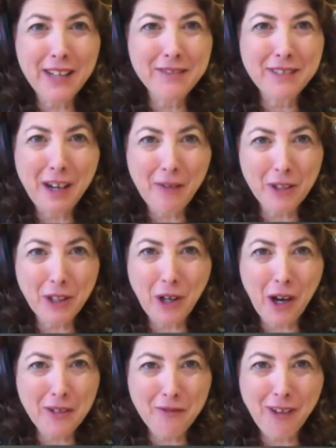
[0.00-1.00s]
had never
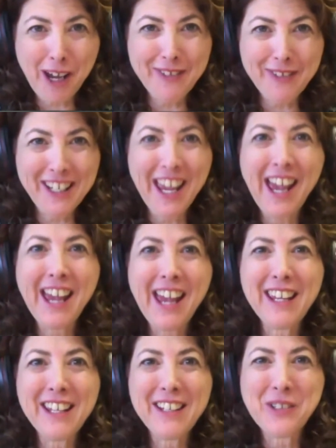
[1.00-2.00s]
gone a
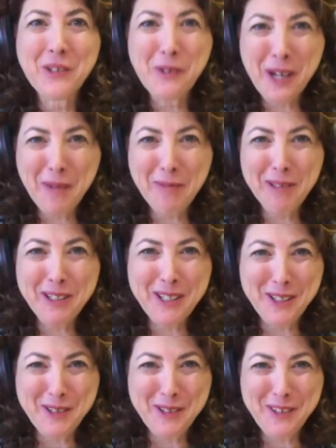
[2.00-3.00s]
5K, and you were able to
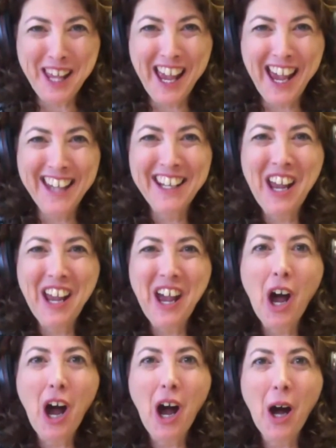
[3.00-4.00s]
do that.
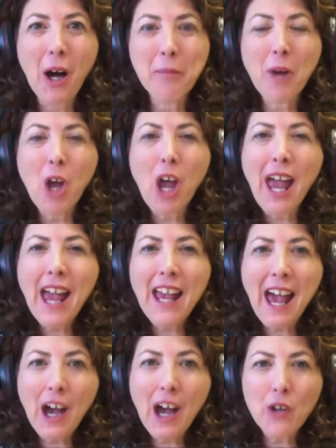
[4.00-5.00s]

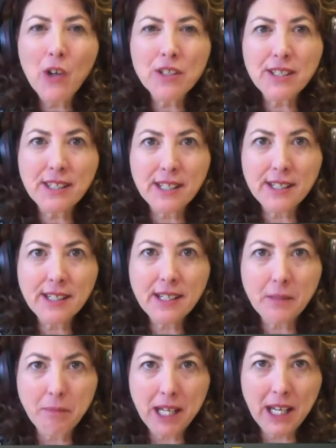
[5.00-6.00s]
How does this
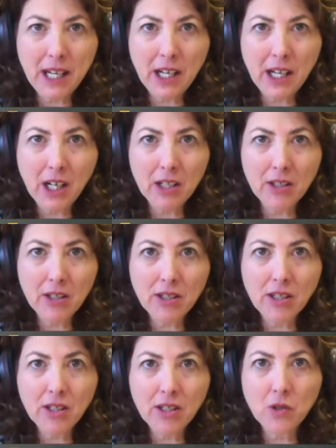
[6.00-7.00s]
compare
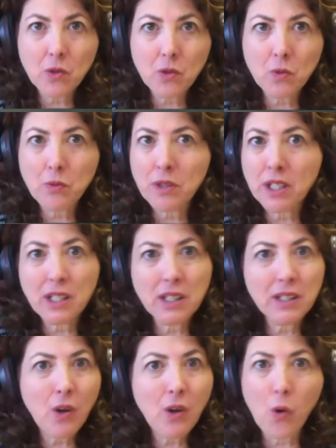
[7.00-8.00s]
to
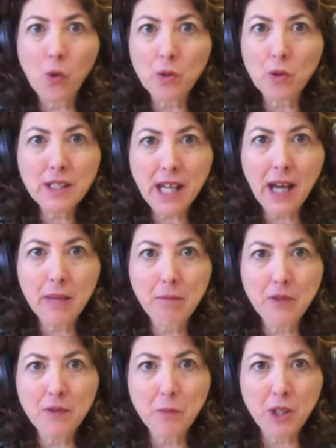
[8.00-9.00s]
the old
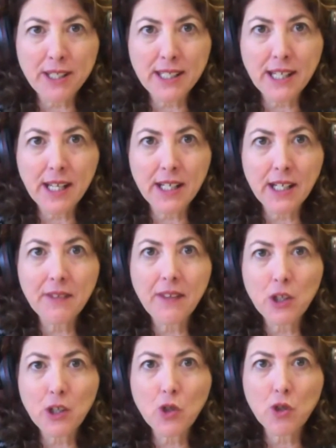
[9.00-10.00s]
type of
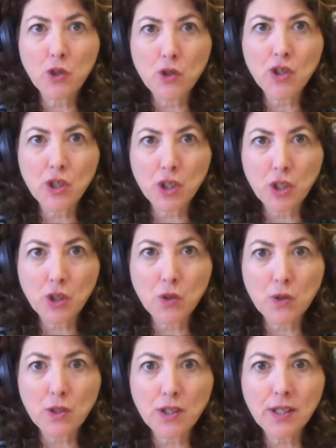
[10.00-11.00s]
prosthetic that you used to
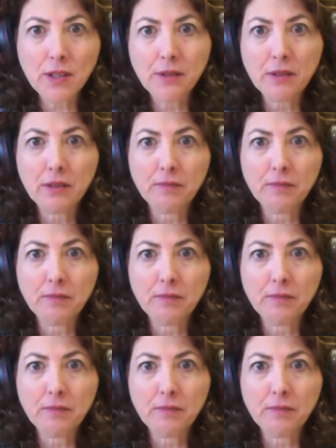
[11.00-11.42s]
use?